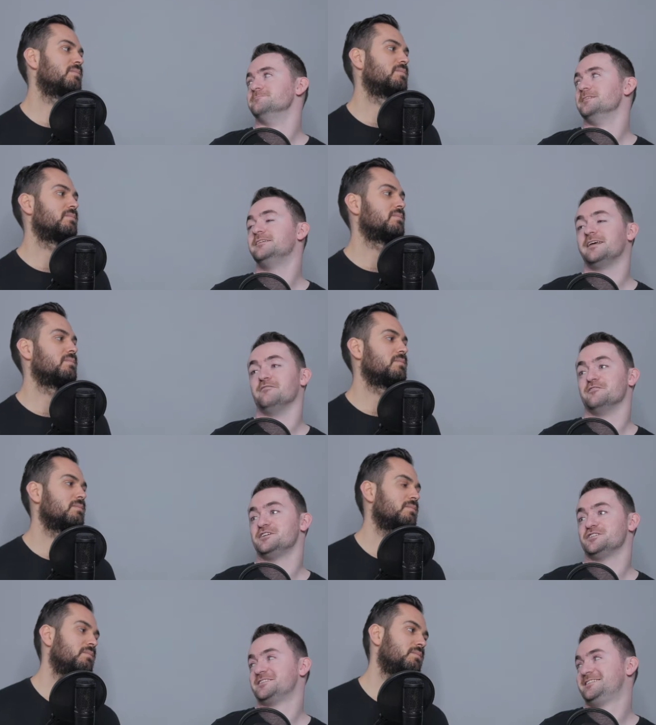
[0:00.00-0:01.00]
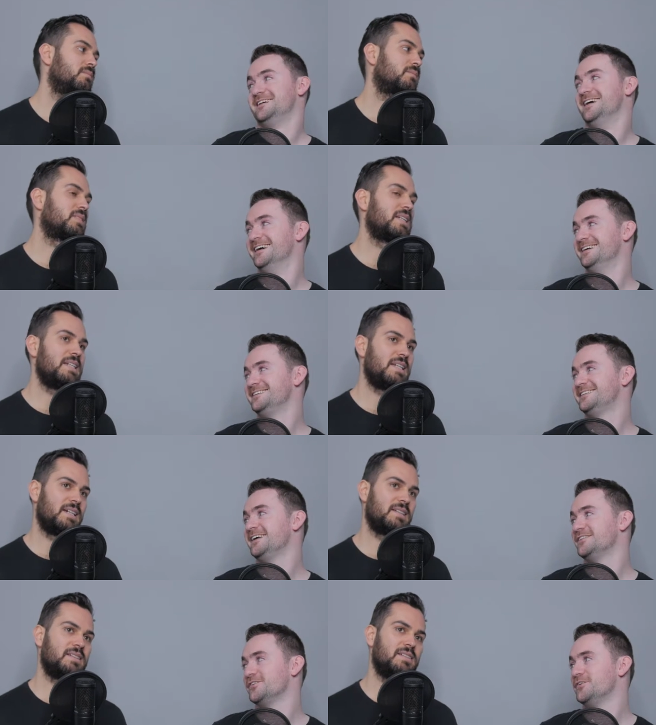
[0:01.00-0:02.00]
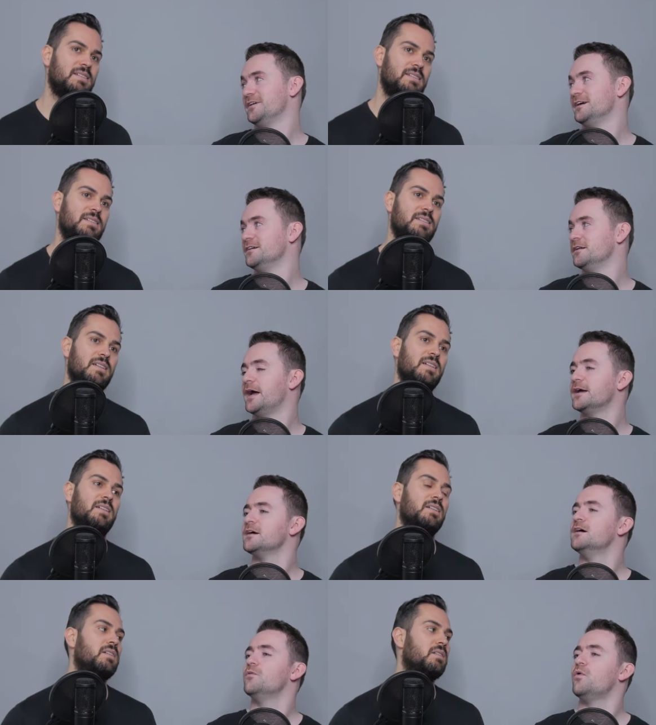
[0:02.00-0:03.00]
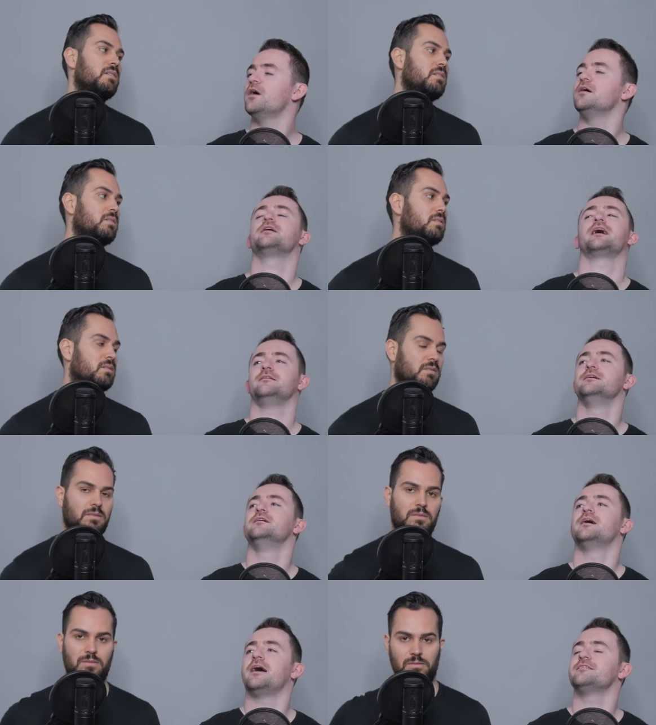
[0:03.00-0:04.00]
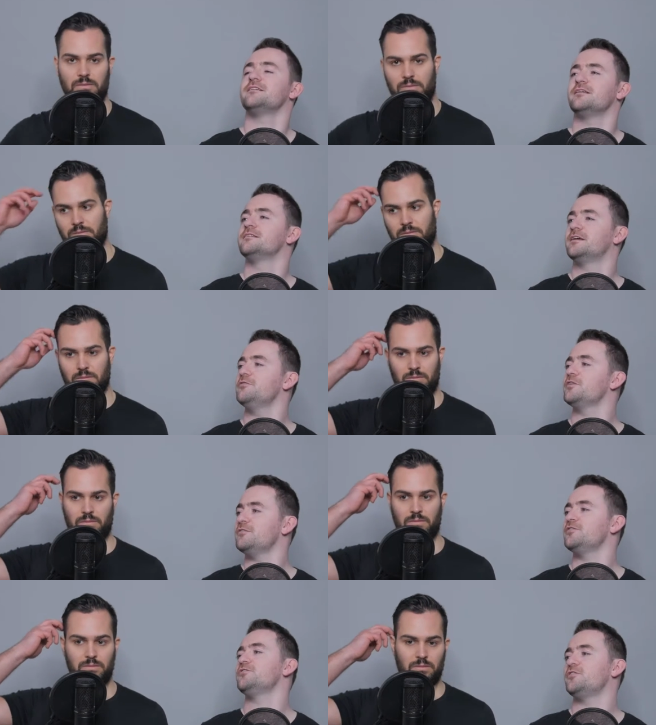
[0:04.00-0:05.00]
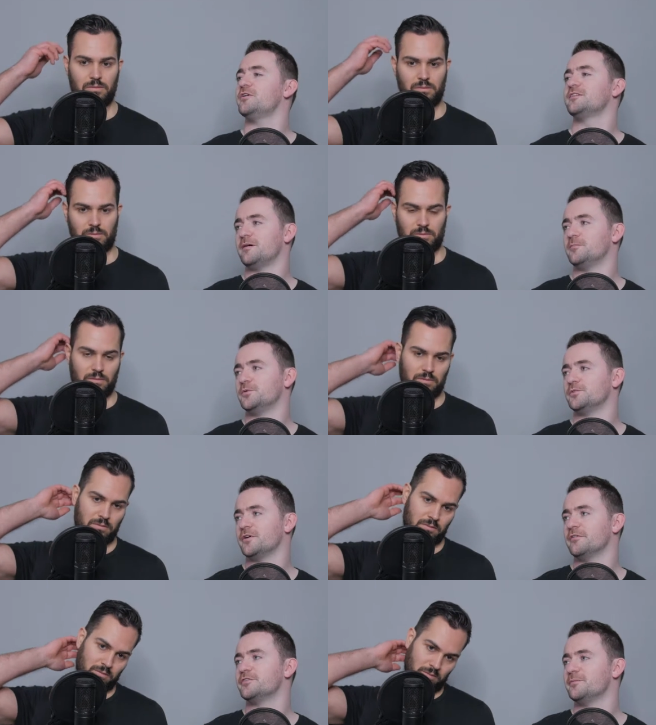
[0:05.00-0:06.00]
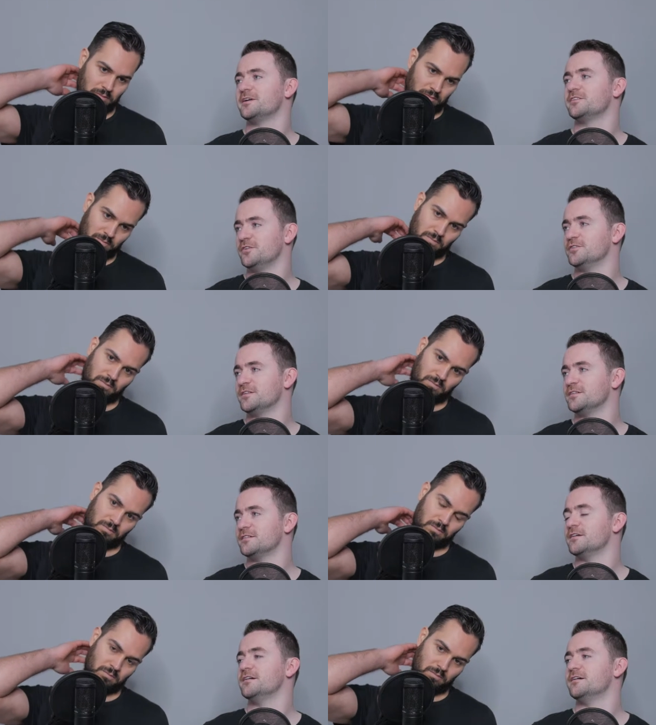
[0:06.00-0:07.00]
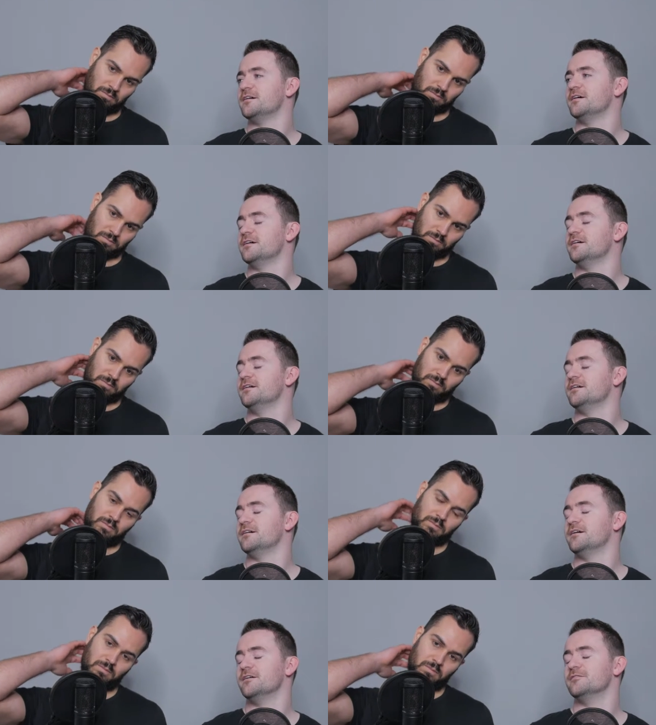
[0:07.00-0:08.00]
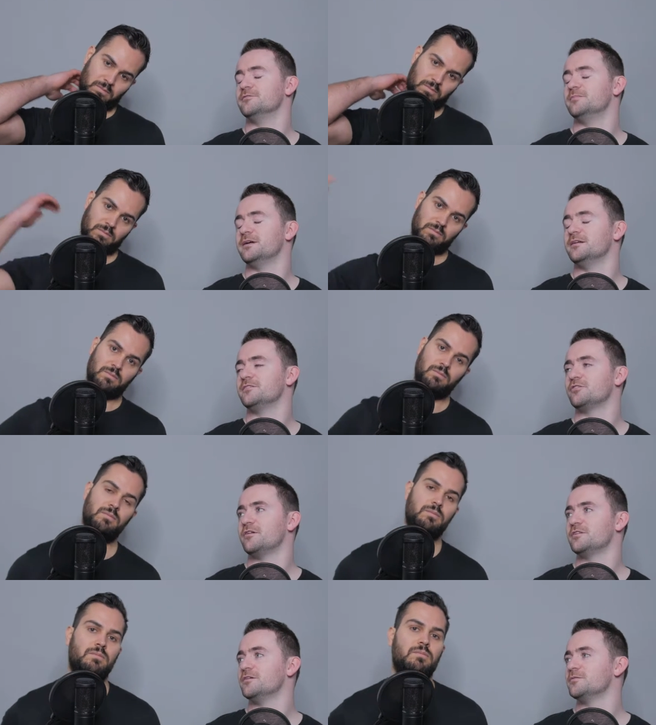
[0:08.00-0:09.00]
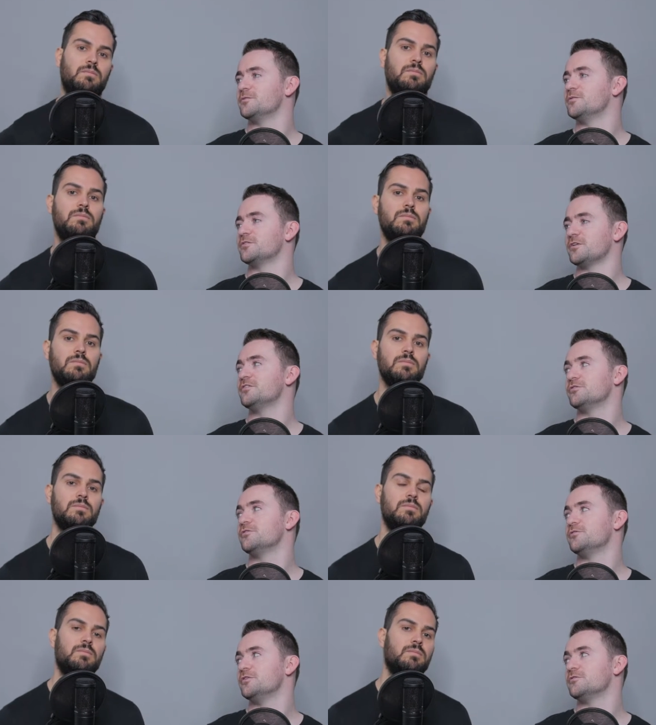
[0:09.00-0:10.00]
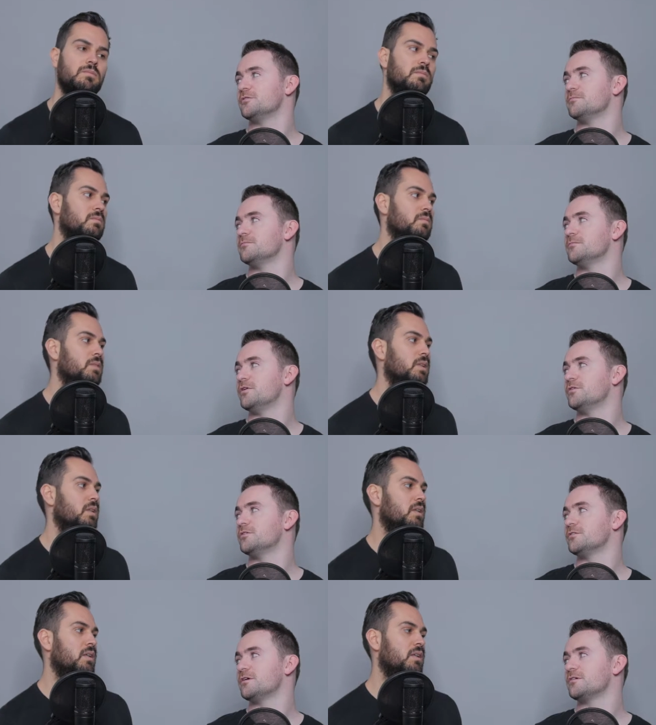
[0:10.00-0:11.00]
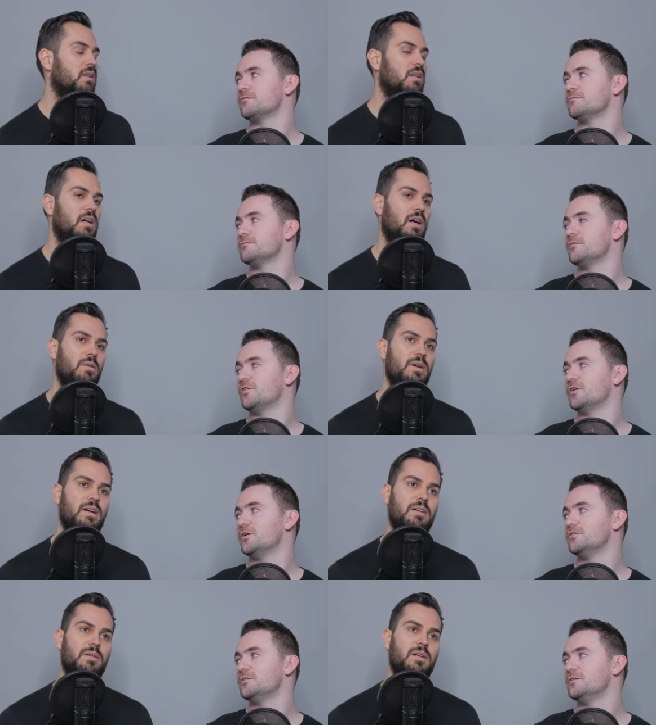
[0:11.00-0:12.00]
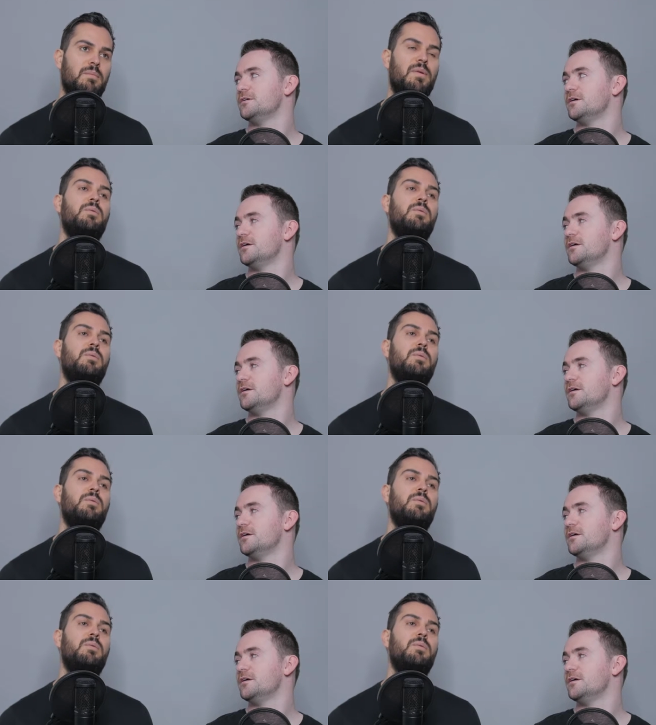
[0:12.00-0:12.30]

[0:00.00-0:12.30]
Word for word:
Speaker 1: he's getting vicious. He's getting salty. Like, what? Okay, give us a few examples of some excuses that have been driving you up the wall, because I saw a few of them on your thing. Oh, yeah. My